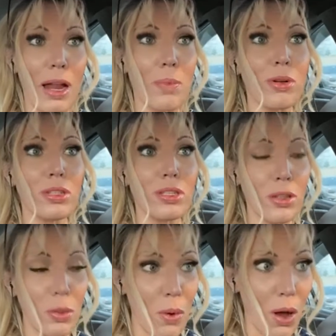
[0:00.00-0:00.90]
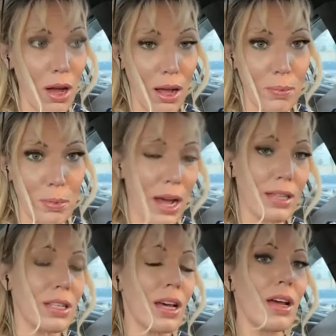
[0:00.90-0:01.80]
I pulled into the wrong
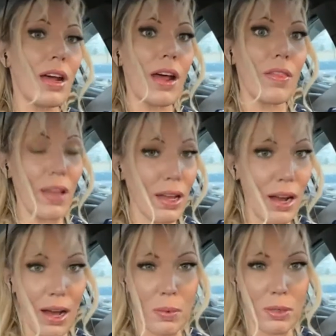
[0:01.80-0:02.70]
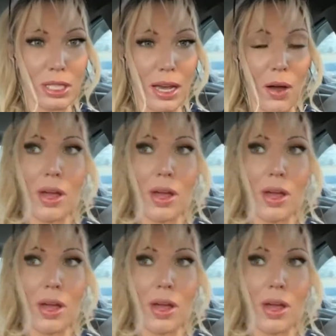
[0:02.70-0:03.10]
complex and then I was like,